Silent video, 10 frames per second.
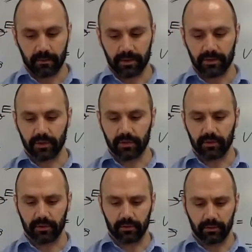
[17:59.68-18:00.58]
And so
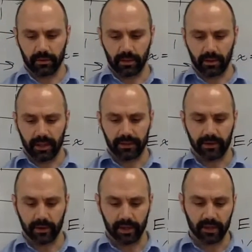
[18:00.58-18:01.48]
the little line
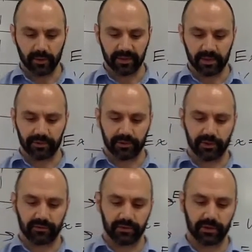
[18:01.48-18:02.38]
there, equipotential
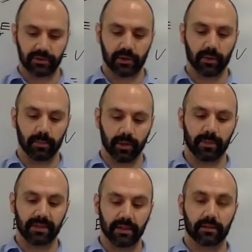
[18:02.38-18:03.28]
surfaces are
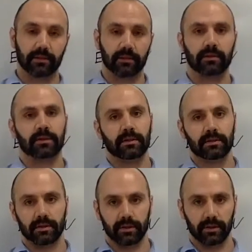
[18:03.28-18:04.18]
perpendicular
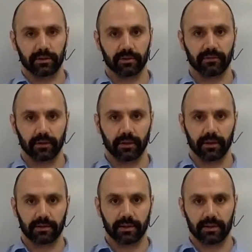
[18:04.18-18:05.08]
to the electric field line.
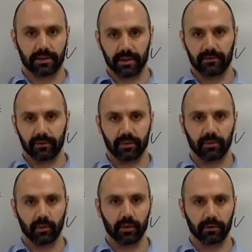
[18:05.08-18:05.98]
So that's kind of your
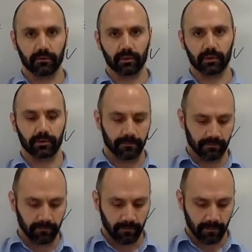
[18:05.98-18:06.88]
number 1 rule.
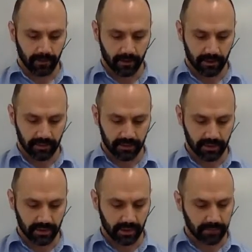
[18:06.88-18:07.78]
It'll help you
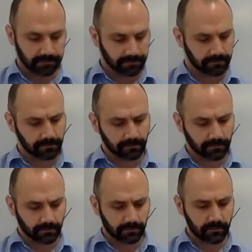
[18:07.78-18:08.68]
see that.
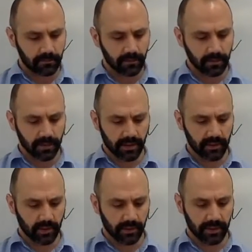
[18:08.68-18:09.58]
The next
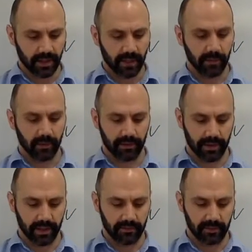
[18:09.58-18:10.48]
one, the dipole, the
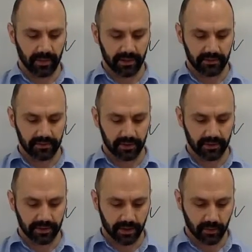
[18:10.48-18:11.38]
negative and the positive
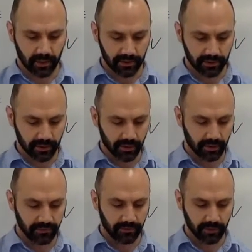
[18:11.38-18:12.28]
charge, that's like what I drew
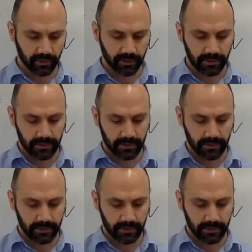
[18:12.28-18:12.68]
here before.